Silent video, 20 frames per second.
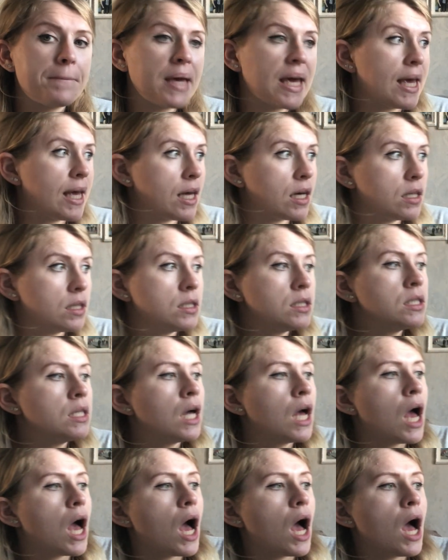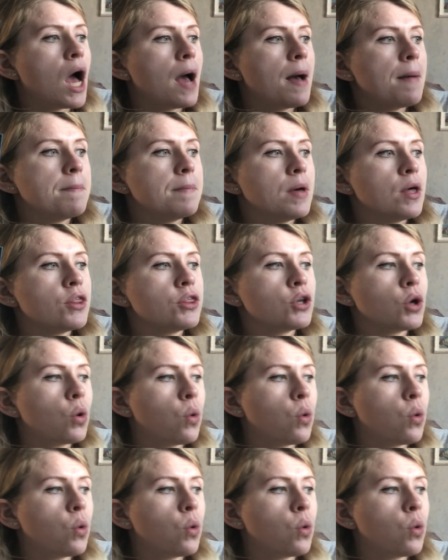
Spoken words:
peel, the